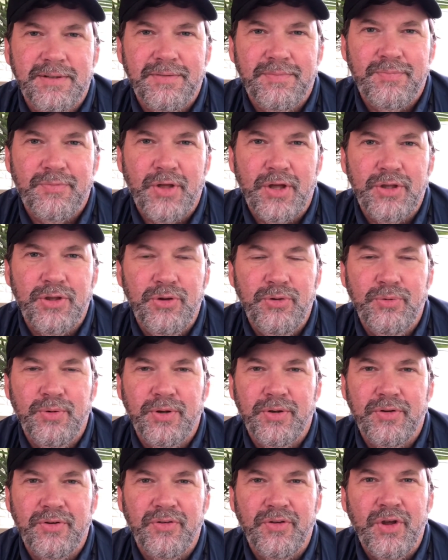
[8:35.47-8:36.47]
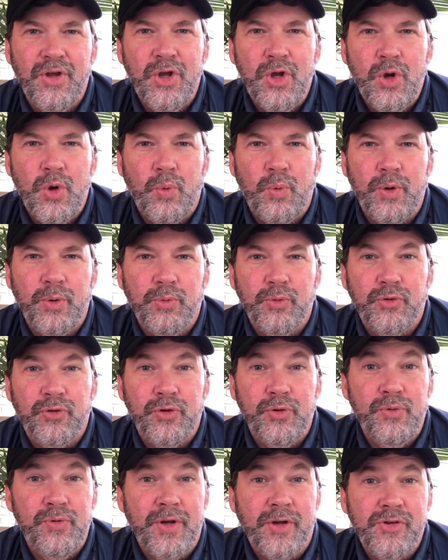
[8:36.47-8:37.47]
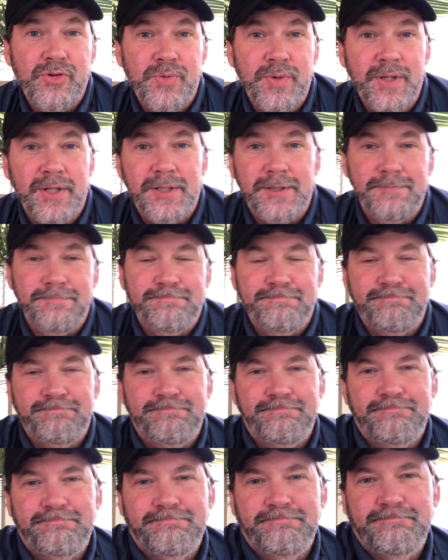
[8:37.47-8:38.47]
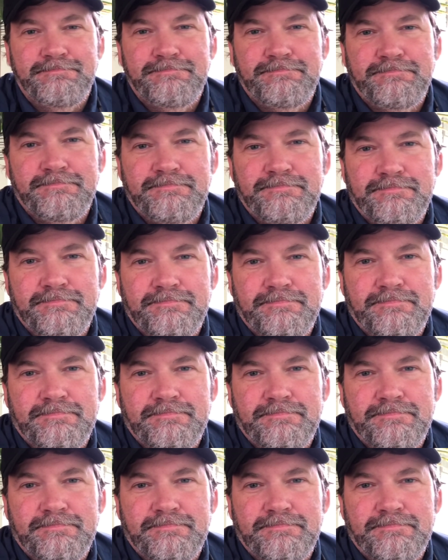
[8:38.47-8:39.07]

Thank you, and we will see you next week.